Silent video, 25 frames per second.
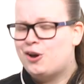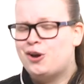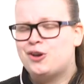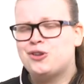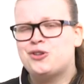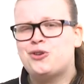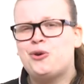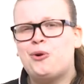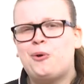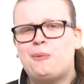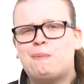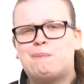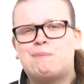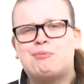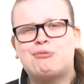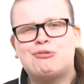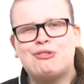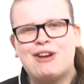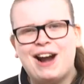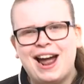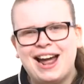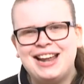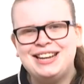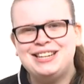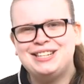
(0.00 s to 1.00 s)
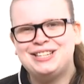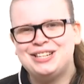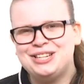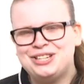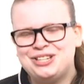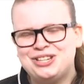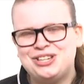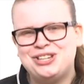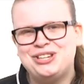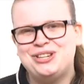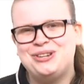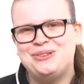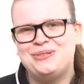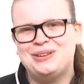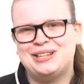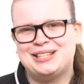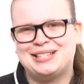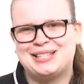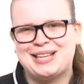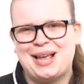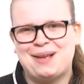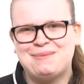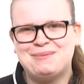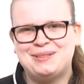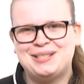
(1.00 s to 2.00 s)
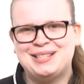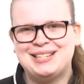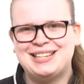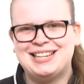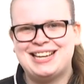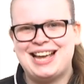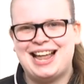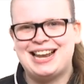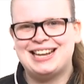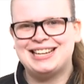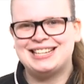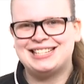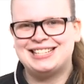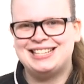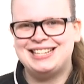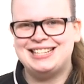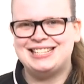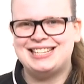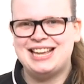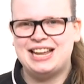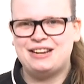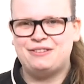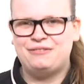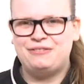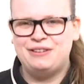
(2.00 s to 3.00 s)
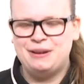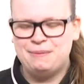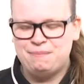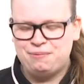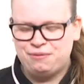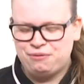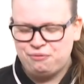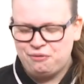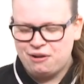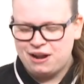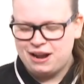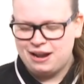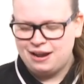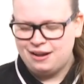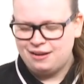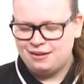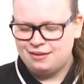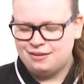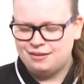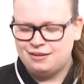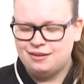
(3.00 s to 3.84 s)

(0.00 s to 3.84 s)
your brand new Samsung Galaxy Z Flip 3